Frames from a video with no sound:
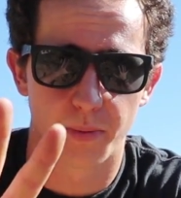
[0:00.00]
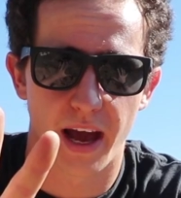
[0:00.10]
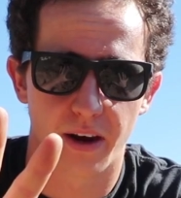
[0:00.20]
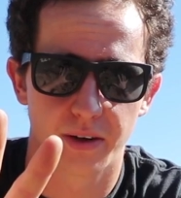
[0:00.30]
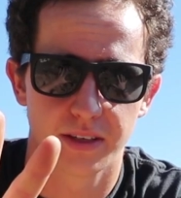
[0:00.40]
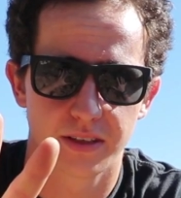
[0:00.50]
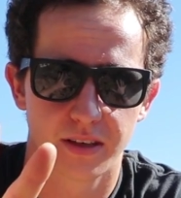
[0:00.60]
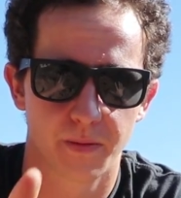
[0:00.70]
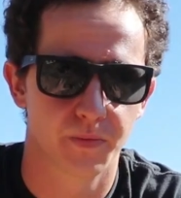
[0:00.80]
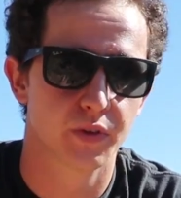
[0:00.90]
batteries,
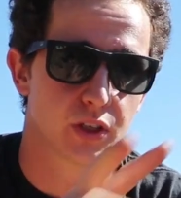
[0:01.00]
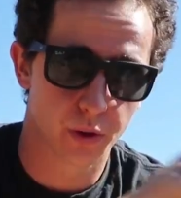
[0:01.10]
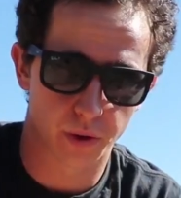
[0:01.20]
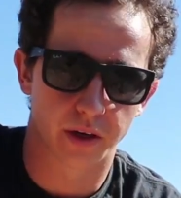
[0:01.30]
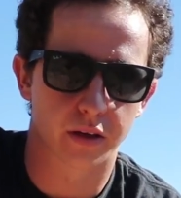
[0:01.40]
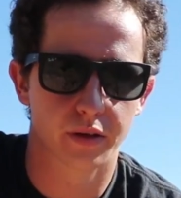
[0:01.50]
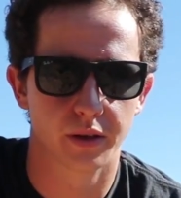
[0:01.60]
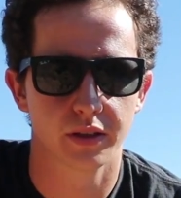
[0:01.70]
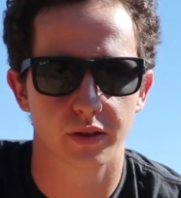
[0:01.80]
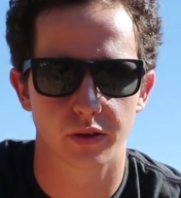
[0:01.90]
2 are
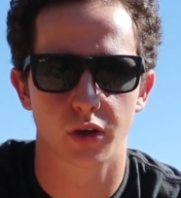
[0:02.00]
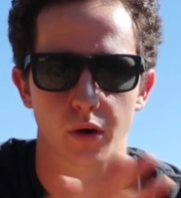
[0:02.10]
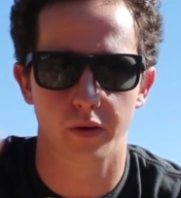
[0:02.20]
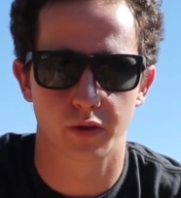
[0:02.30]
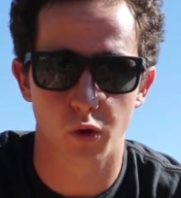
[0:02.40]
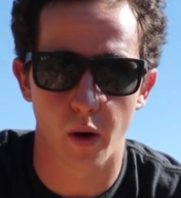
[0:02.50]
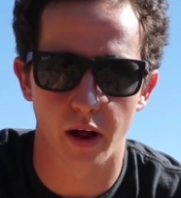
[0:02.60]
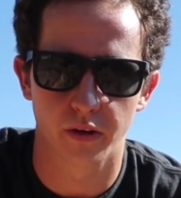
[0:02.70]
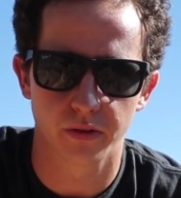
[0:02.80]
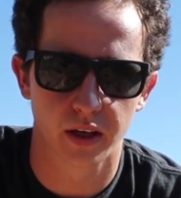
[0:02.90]
included, so a total of
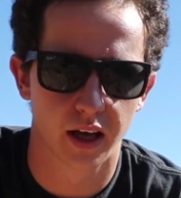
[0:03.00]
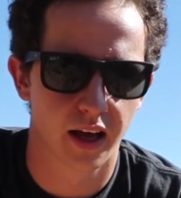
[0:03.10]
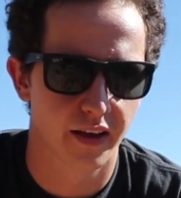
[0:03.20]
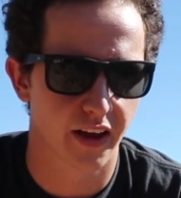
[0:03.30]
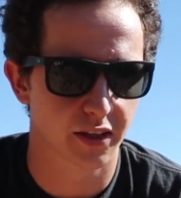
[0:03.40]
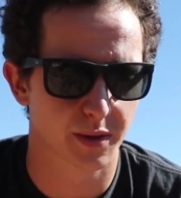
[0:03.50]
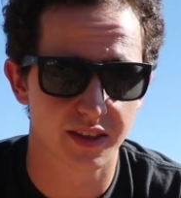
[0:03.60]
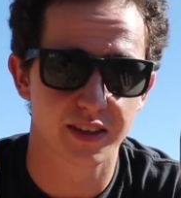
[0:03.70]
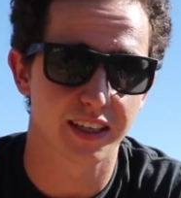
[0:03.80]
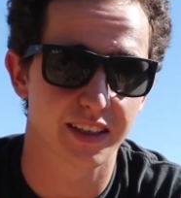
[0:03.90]
12. That's with
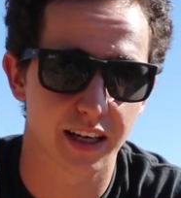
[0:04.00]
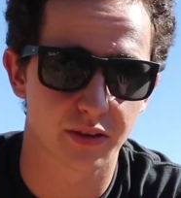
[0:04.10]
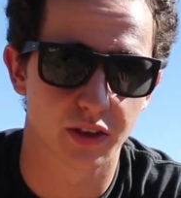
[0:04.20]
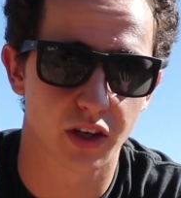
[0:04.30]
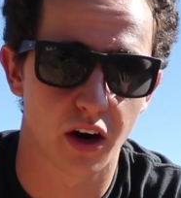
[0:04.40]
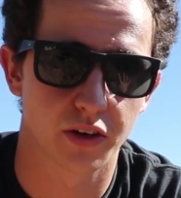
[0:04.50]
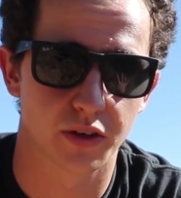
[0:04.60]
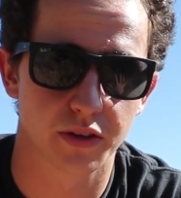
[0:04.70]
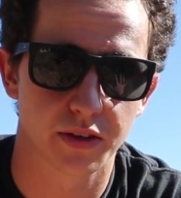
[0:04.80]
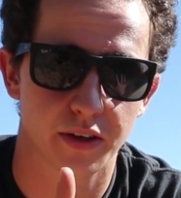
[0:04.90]
6 extra
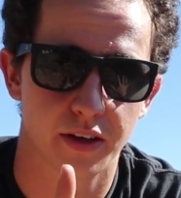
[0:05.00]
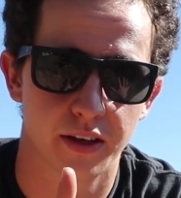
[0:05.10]
chargers,